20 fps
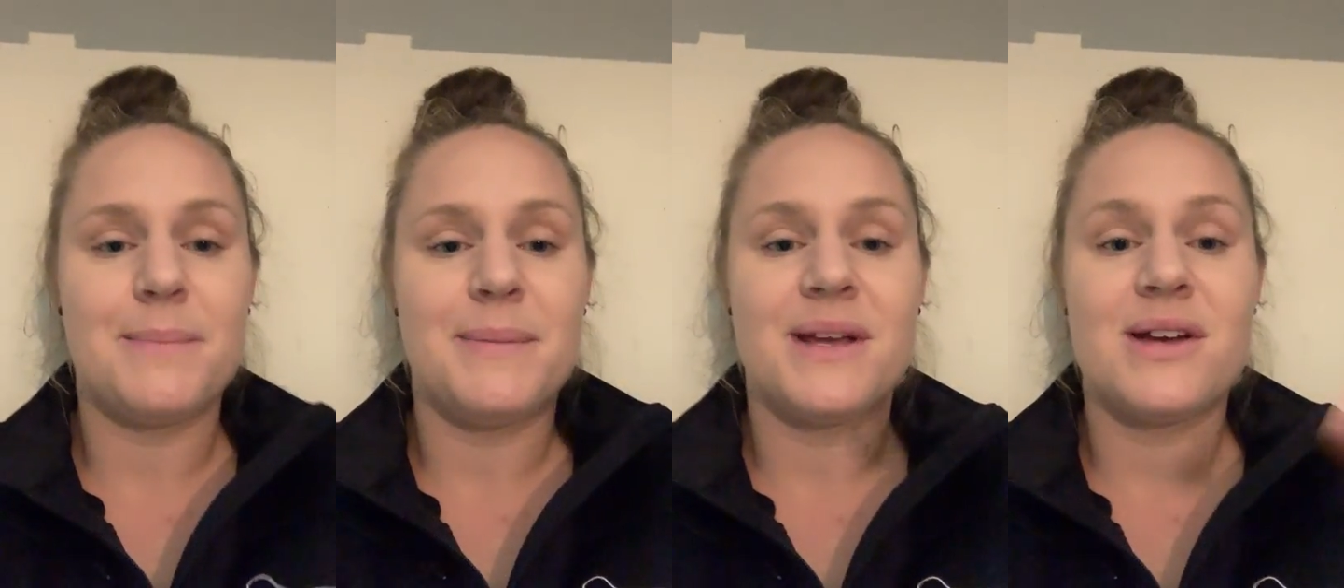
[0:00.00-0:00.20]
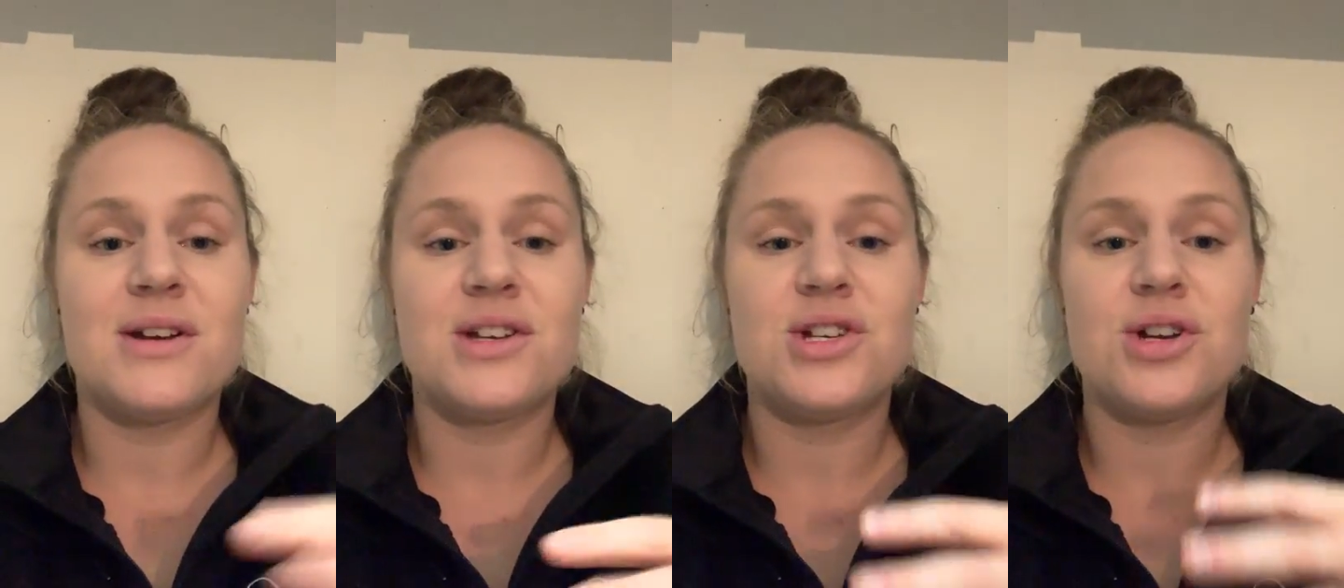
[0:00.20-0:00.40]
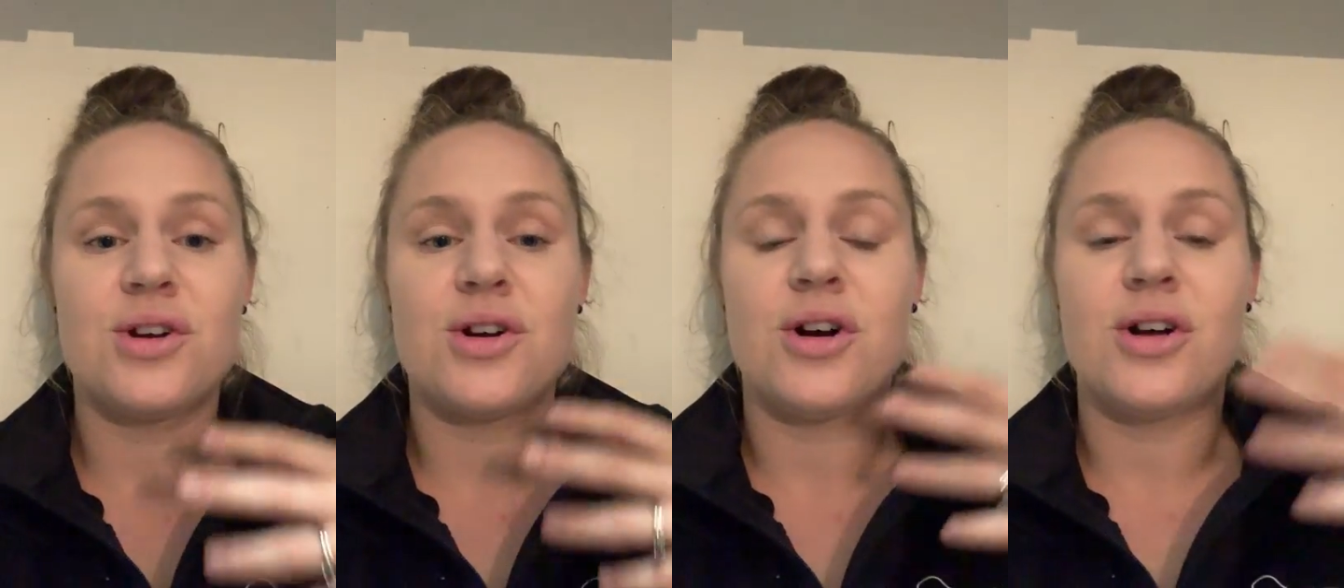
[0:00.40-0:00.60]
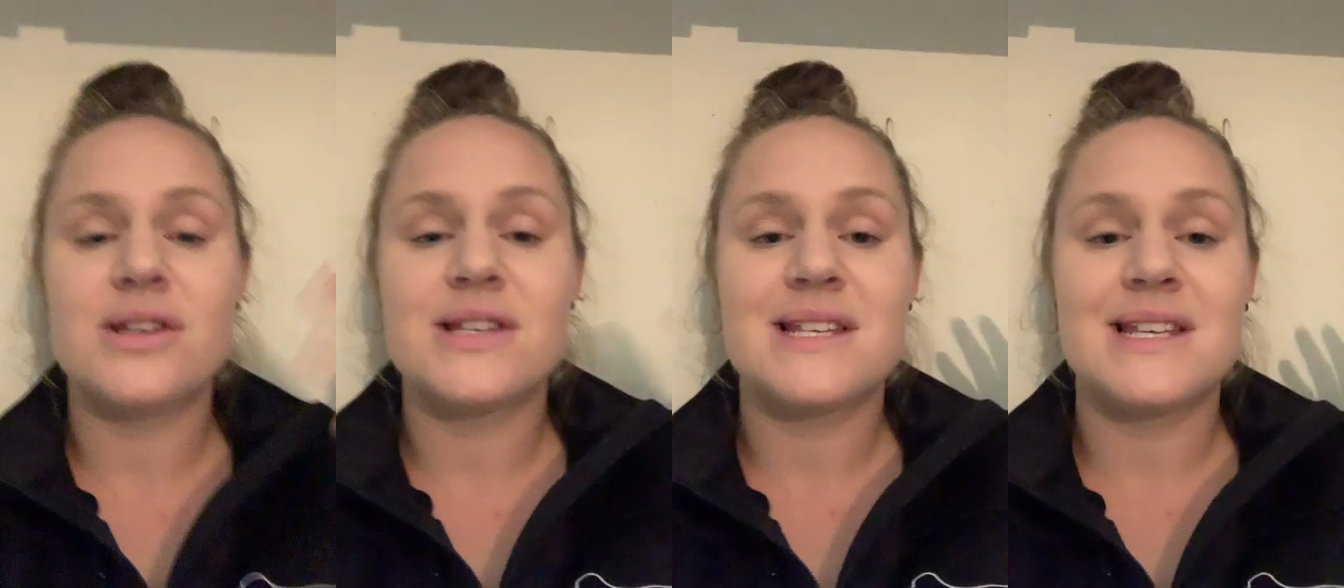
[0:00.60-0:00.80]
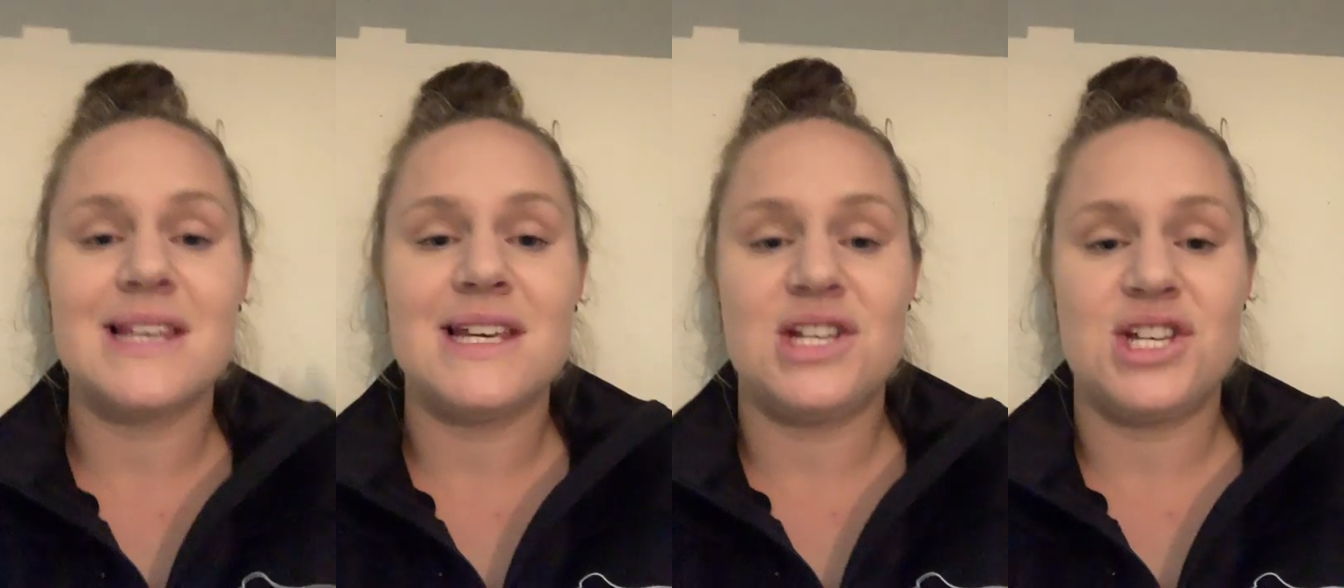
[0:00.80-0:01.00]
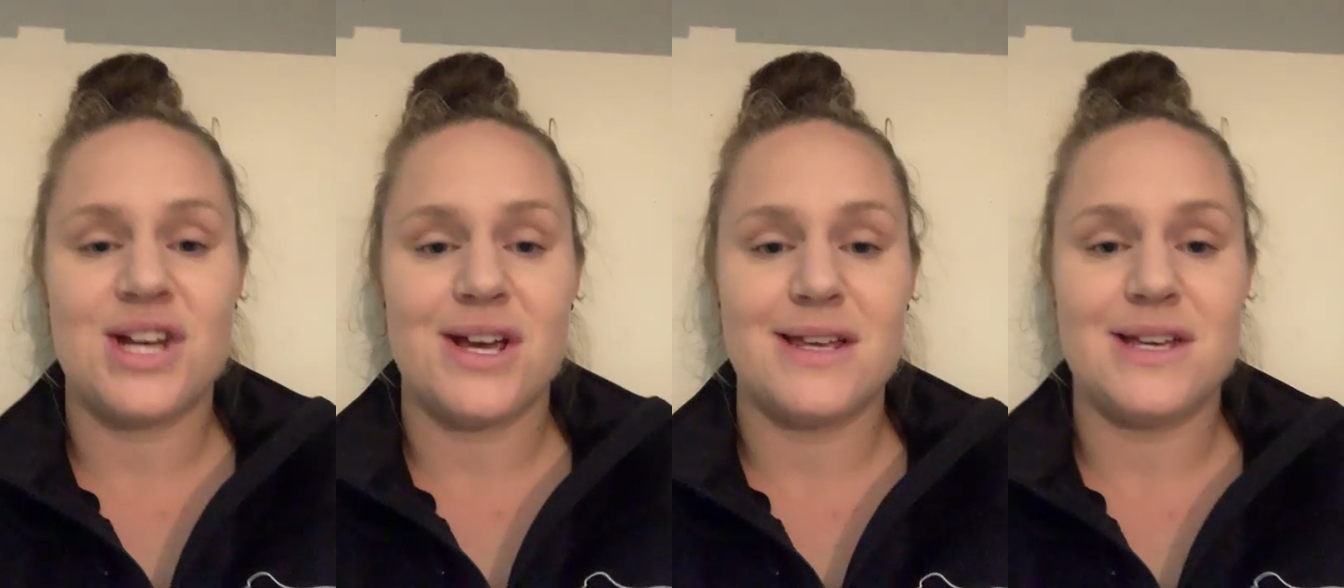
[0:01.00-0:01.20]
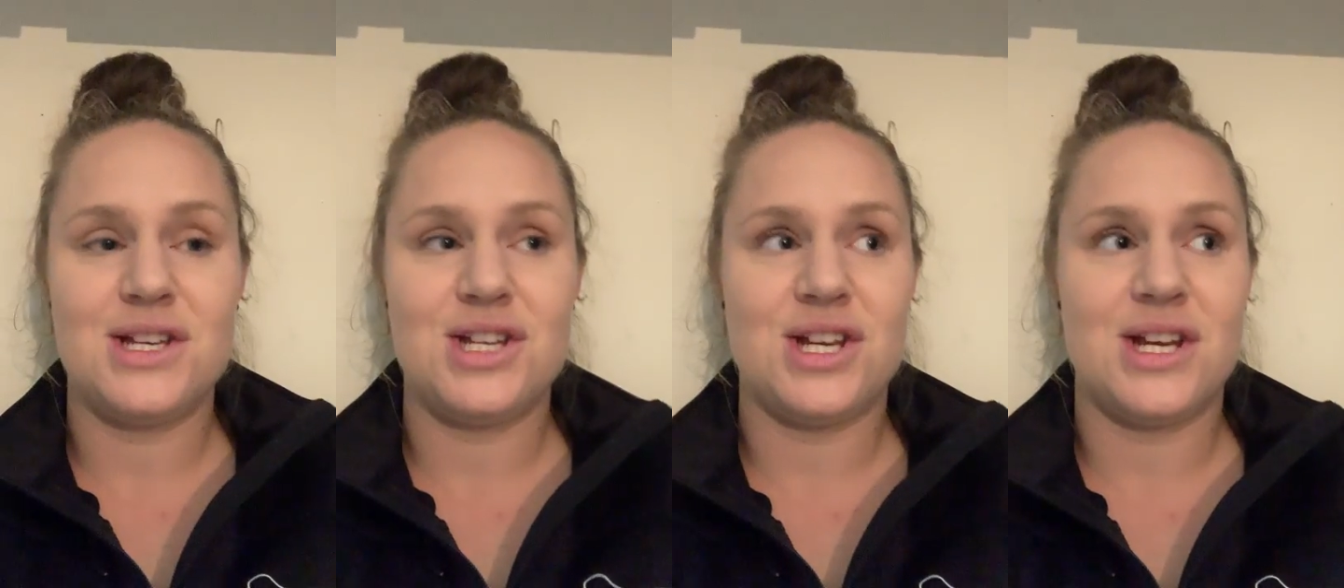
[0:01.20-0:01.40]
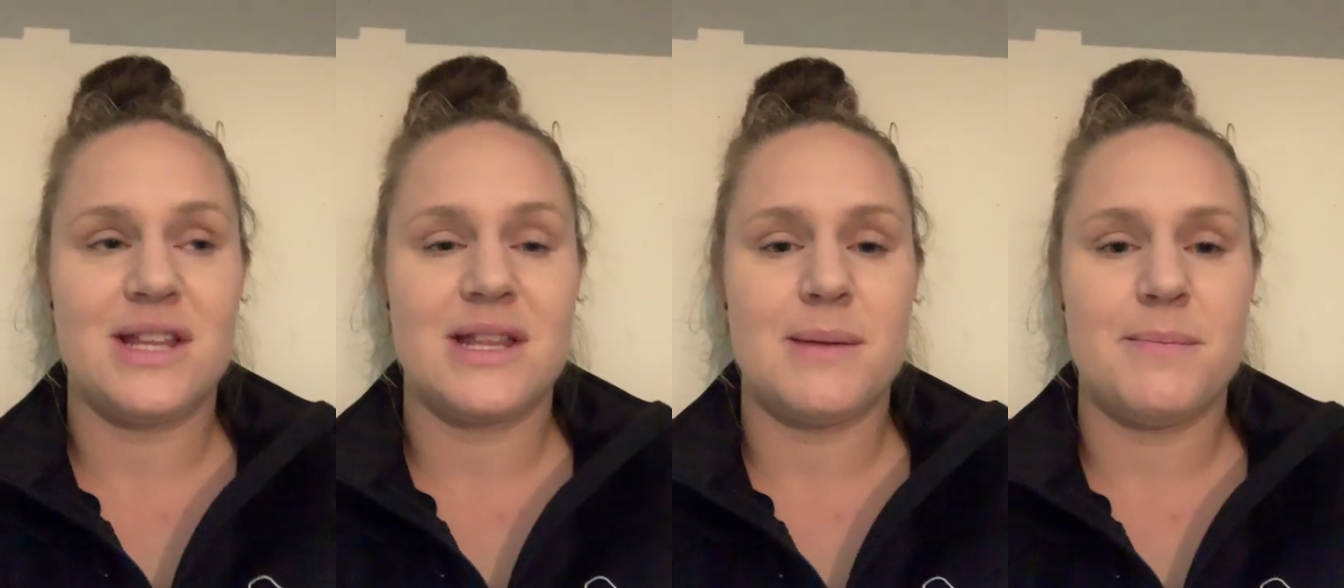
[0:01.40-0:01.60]
because you're constantly
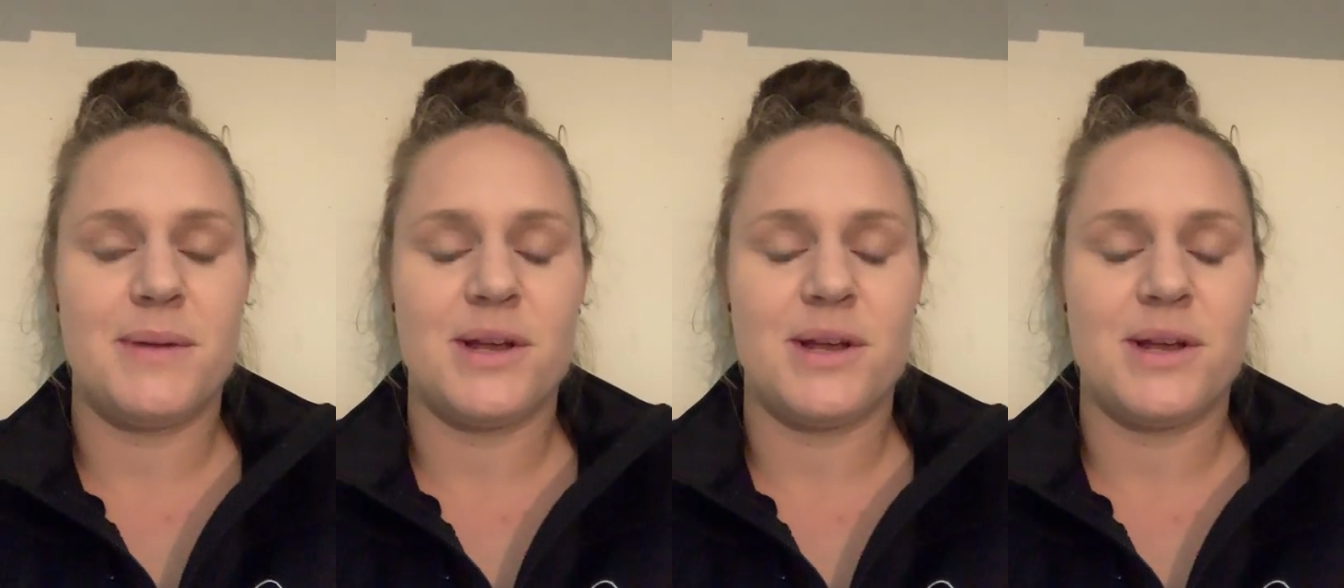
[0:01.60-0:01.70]
challenging them,